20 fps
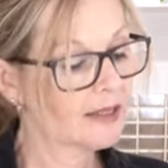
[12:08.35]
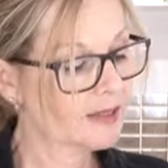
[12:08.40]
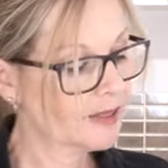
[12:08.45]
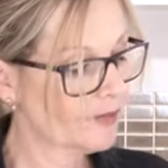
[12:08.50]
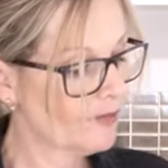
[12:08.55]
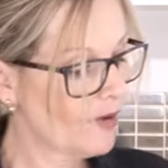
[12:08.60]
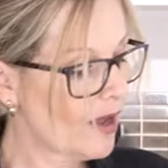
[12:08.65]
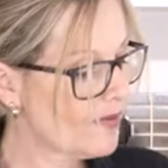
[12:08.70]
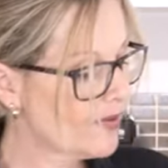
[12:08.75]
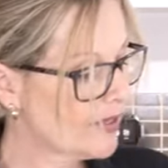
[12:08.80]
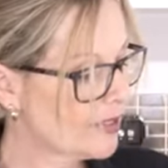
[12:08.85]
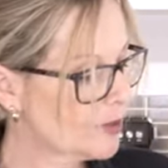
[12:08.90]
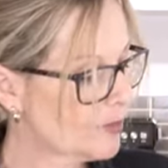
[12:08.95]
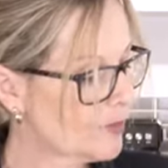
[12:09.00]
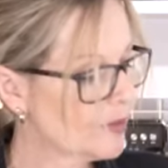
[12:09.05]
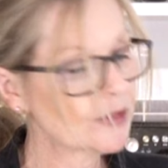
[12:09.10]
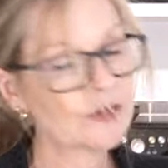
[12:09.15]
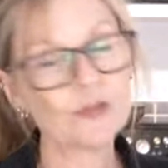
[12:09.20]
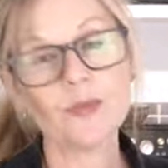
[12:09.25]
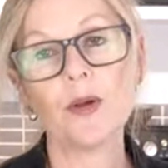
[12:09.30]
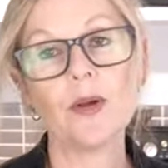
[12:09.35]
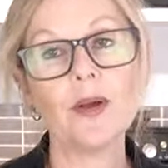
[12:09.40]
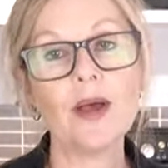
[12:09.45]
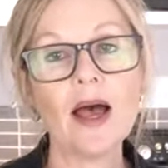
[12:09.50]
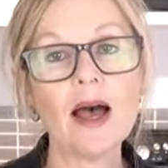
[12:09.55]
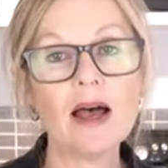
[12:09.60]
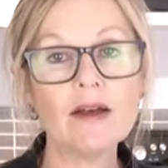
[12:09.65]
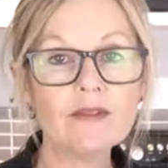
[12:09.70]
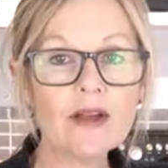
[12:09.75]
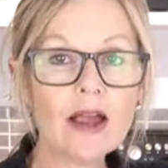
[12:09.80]
So five hundred mils per
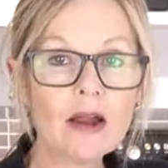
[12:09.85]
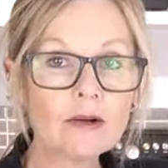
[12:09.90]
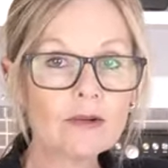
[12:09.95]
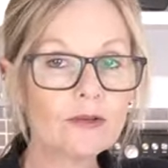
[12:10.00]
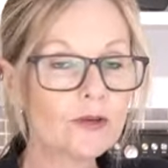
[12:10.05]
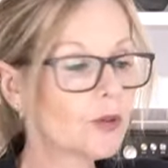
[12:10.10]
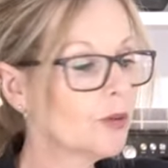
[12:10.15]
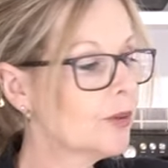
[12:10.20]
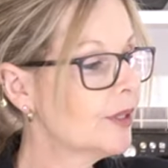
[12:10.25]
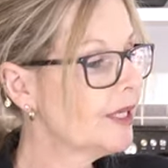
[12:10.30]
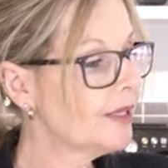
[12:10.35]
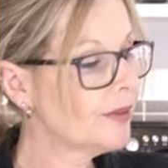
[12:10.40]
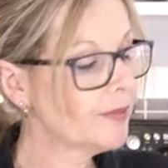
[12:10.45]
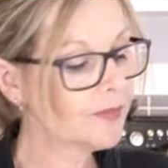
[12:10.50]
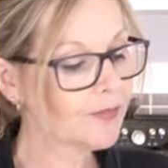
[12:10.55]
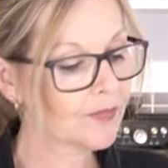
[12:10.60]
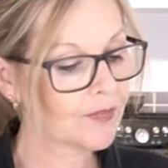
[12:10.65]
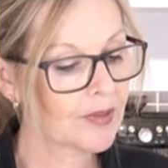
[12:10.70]
half hour of cooking.